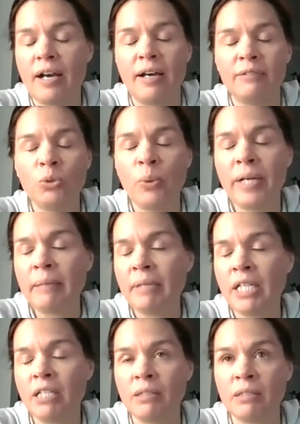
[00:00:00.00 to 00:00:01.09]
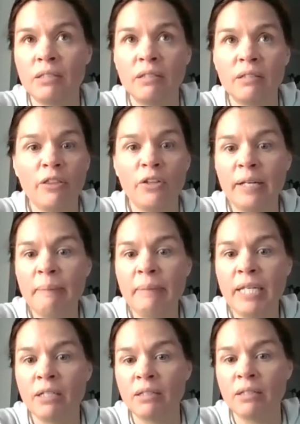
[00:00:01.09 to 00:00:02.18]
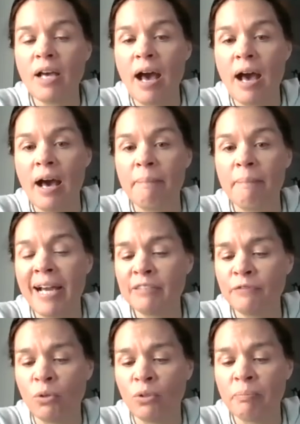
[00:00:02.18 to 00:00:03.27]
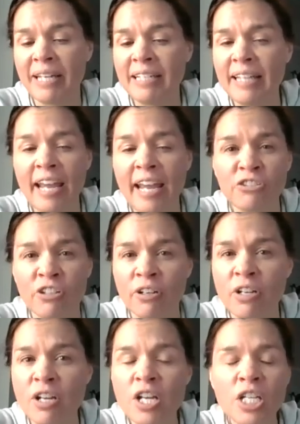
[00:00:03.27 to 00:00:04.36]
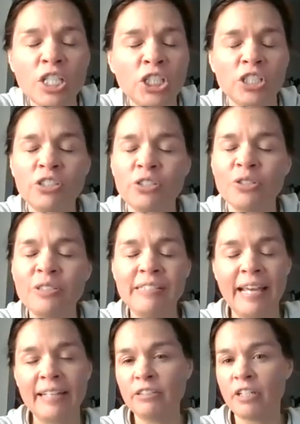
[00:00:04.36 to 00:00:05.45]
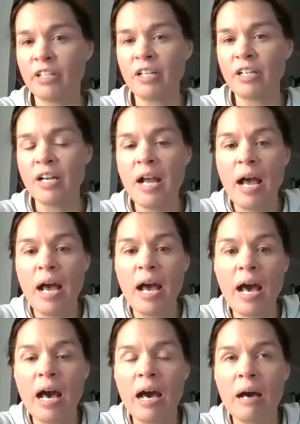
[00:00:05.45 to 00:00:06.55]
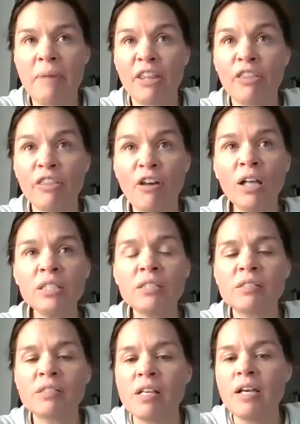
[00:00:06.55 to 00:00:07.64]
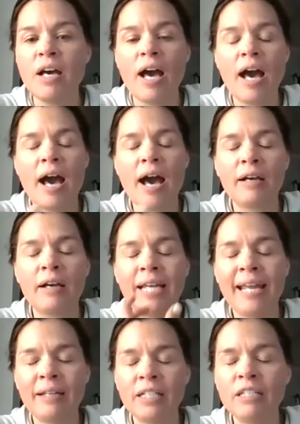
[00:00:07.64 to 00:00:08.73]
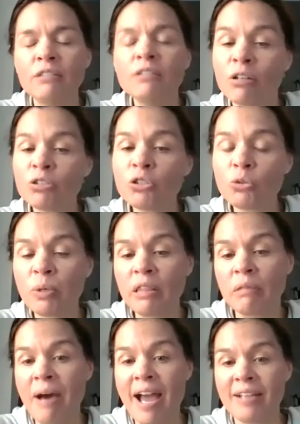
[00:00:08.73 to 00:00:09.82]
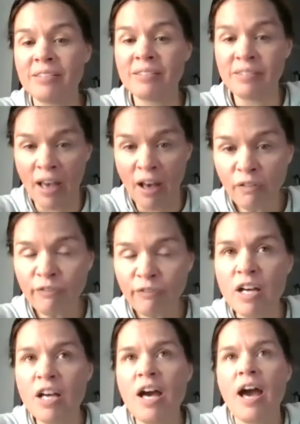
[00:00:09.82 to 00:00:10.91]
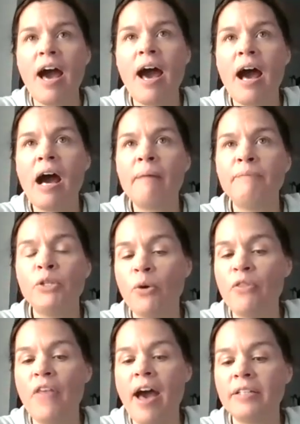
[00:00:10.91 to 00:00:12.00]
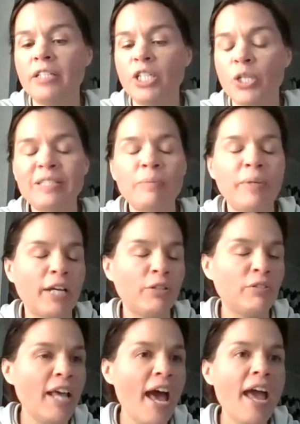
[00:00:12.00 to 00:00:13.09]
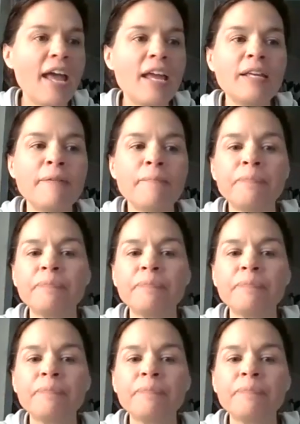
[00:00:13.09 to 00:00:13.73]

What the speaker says: 20-minute, 30-minute mindful meditation just to center my thoughts, get in touch with myself, know that, it's been a good day.